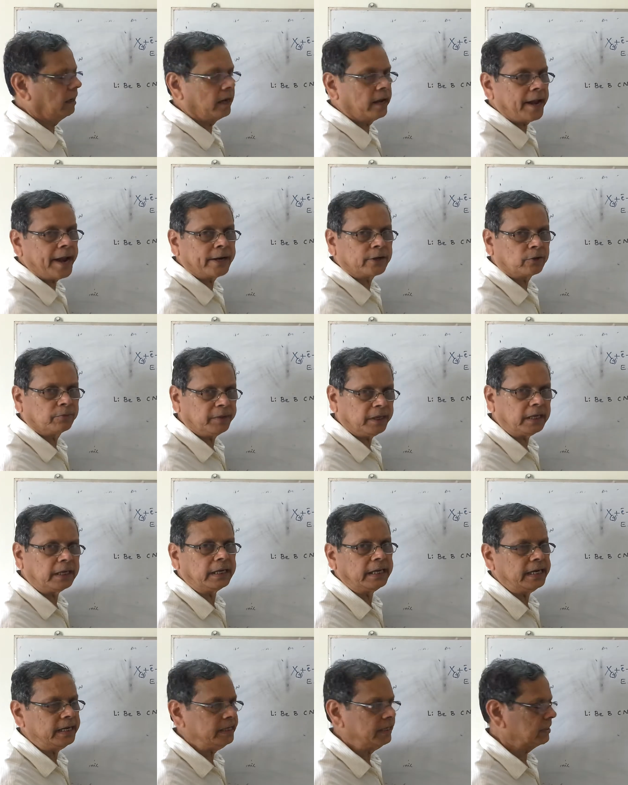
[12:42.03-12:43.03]
atomic
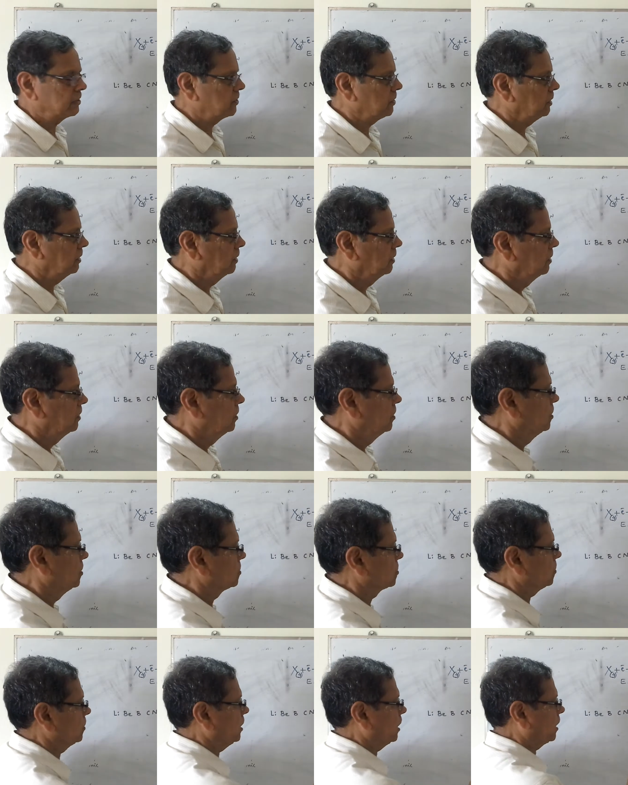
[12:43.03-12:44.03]
radius.
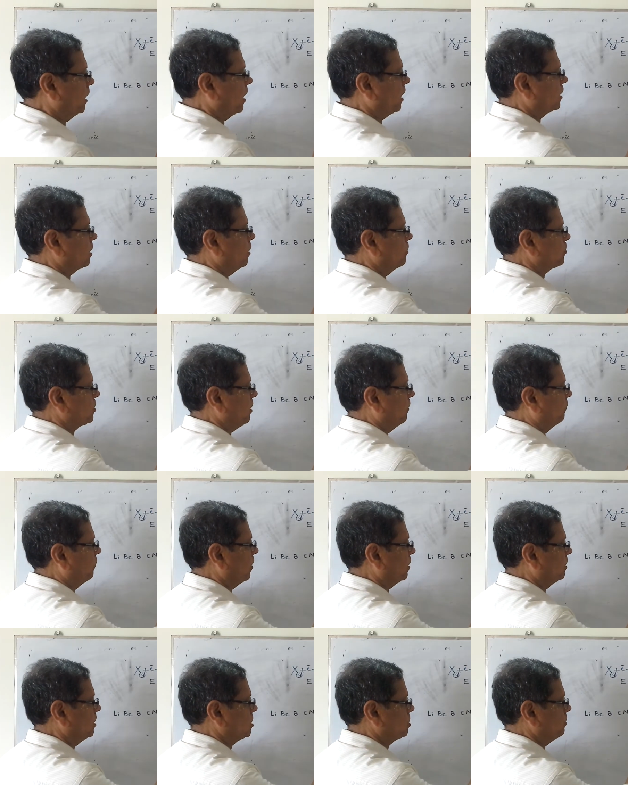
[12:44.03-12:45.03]
So the correct option
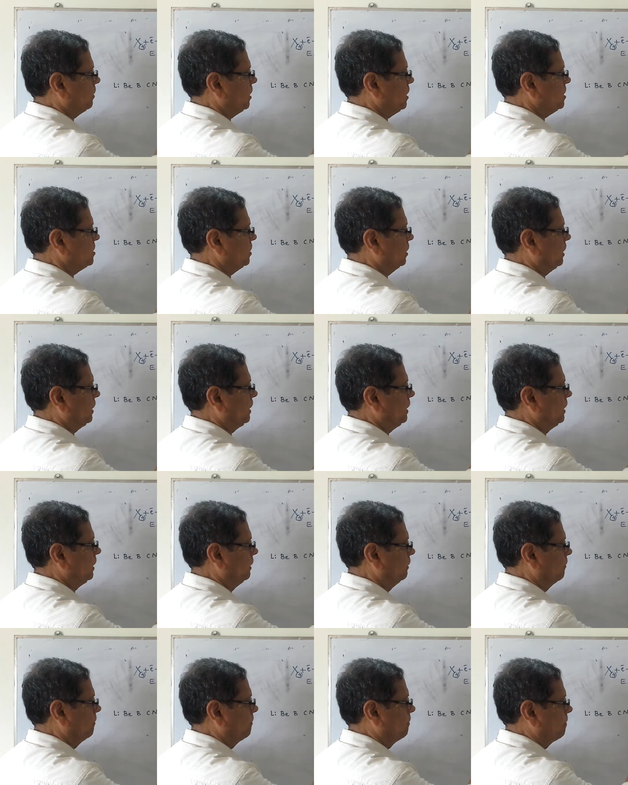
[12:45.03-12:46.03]
for this one is
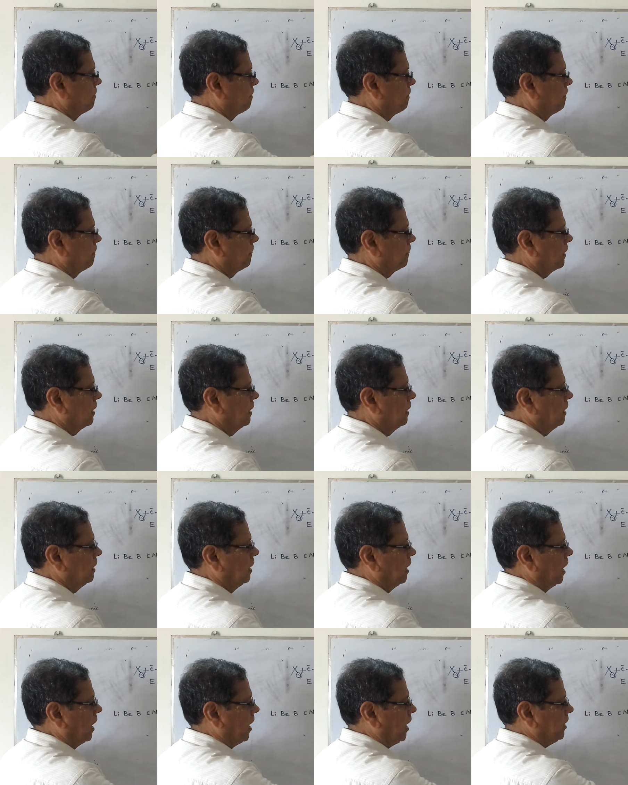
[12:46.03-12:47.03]
D.
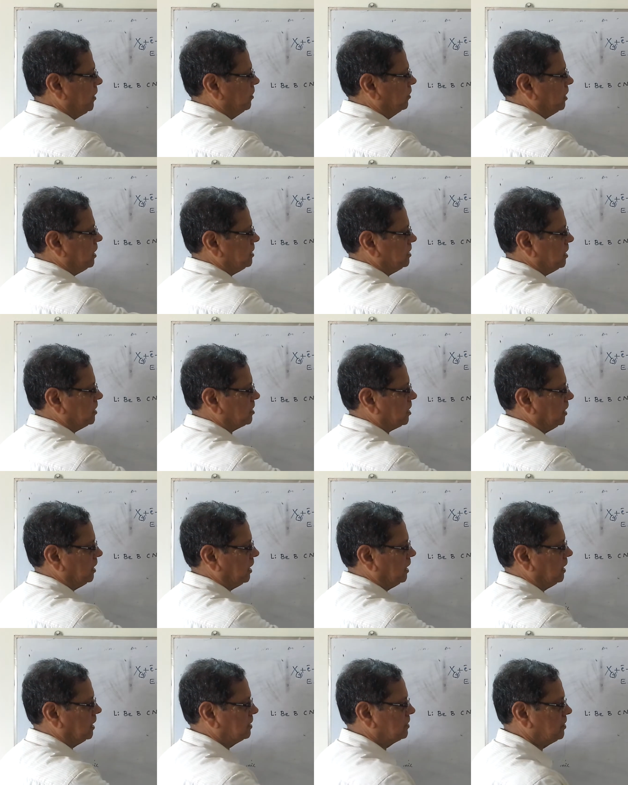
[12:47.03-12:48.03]
Ionization
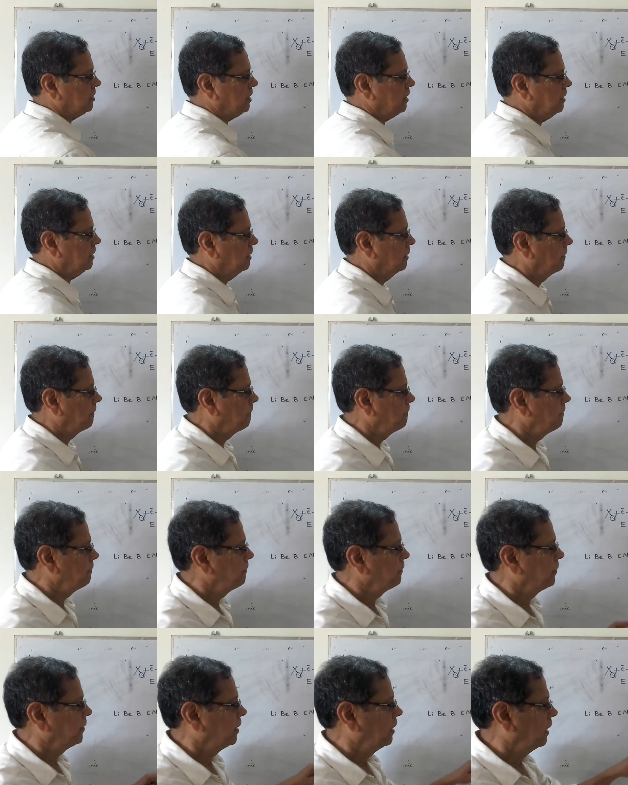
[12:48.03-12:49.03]
energy
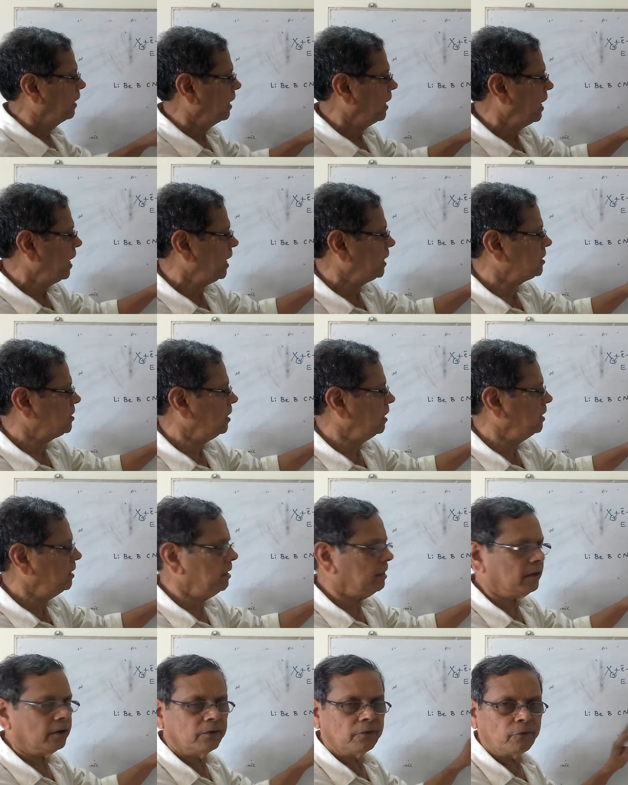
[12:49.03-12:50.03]

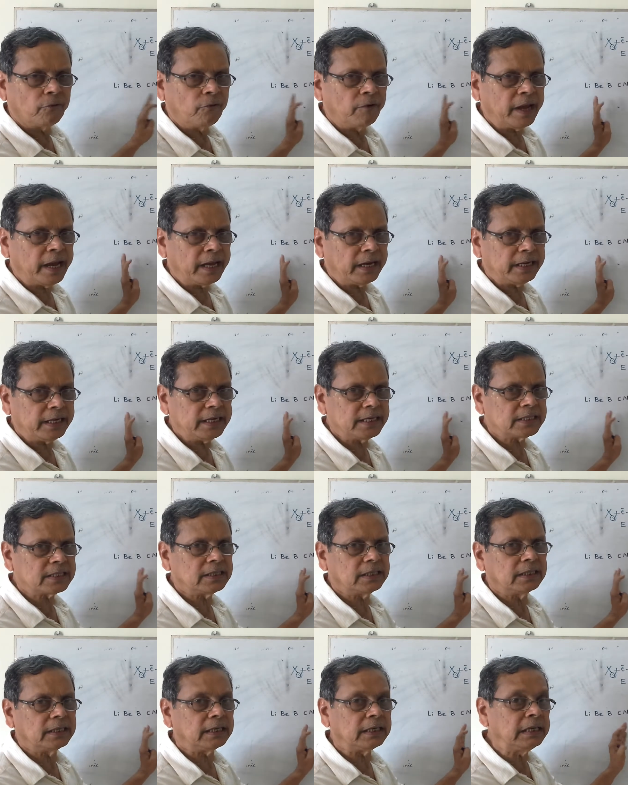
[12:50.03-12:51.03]
actually
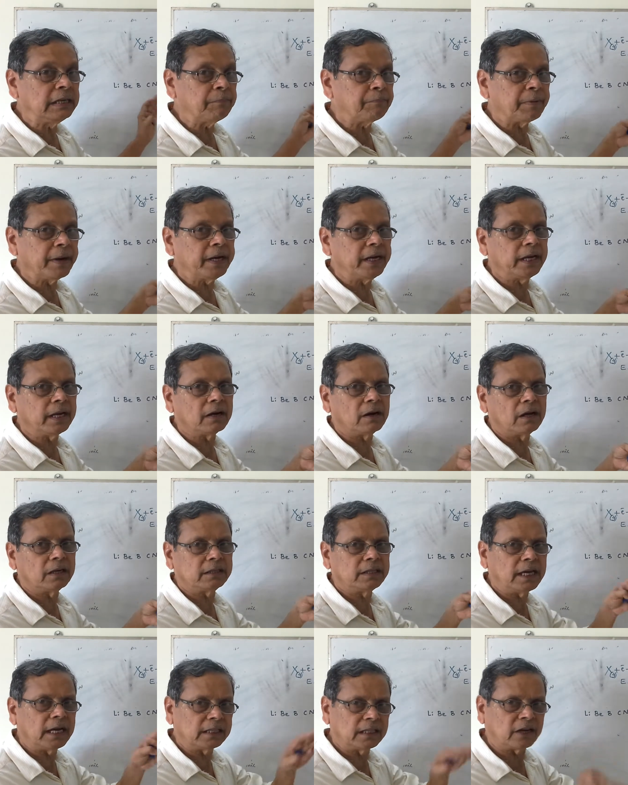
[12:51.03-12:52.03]
varies depending on
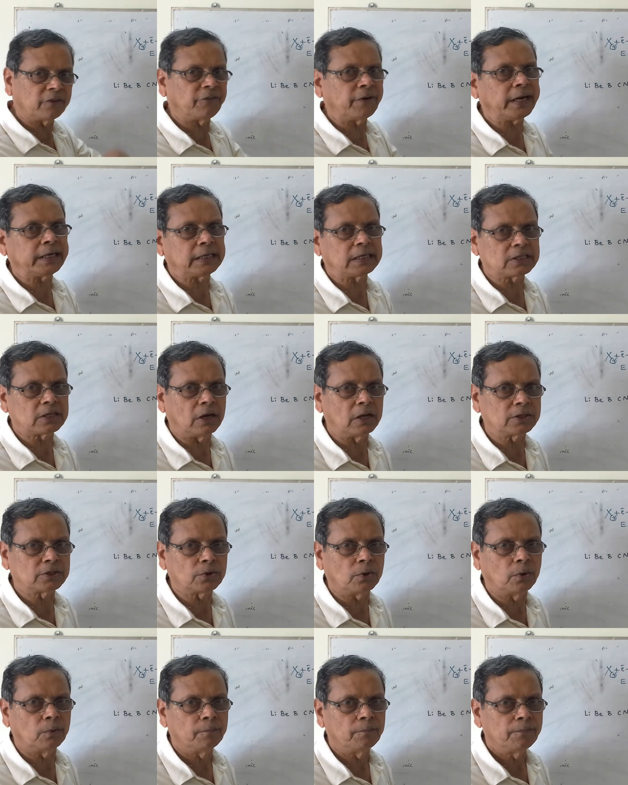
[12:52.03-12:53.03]
the other factors
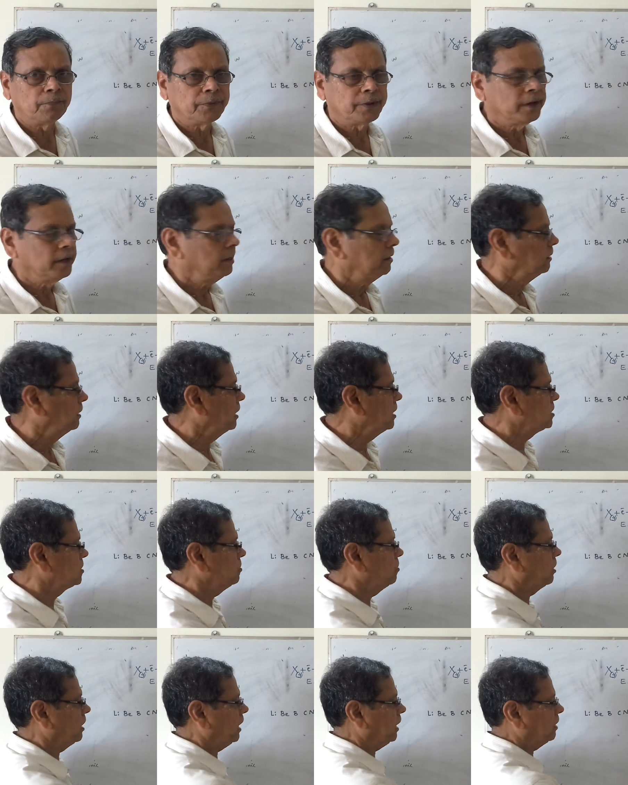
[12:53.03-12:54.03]
also. There is
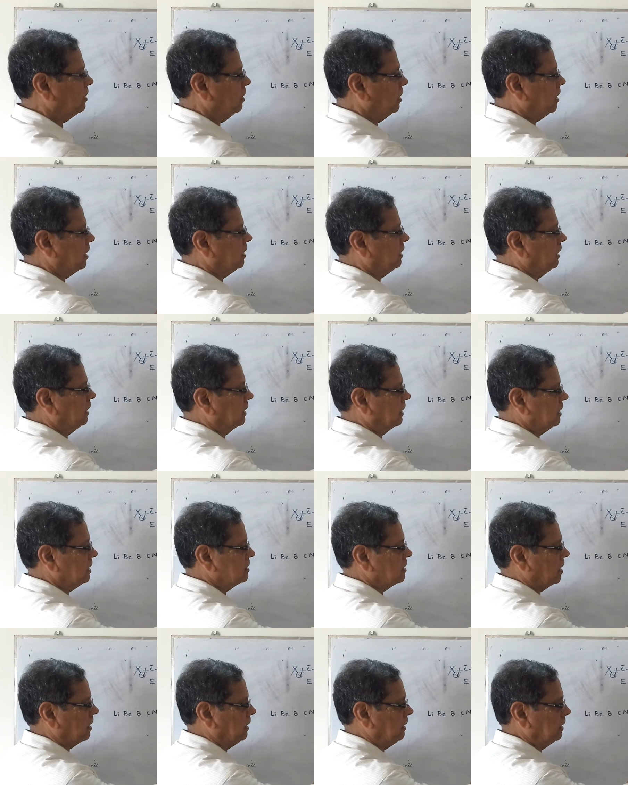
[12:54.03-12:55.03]
no regular decrease
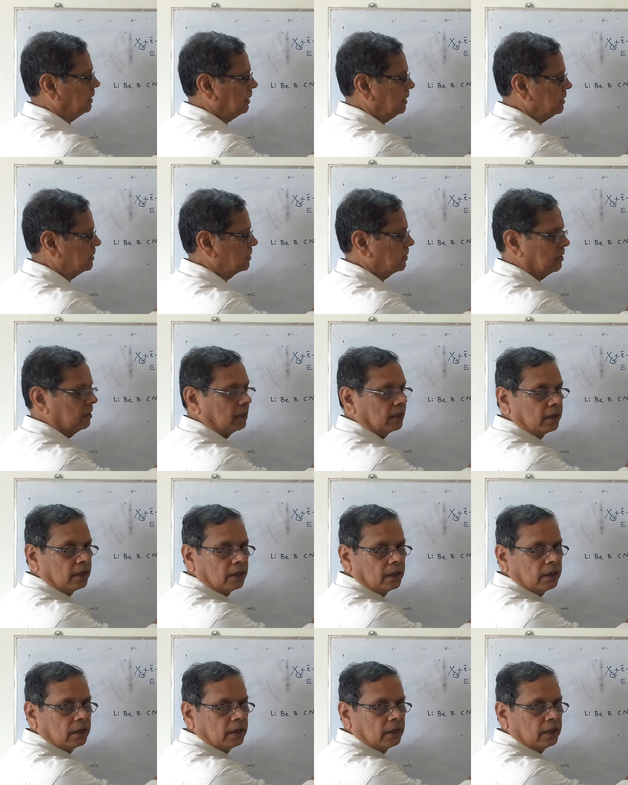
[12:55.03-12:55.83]
or increase.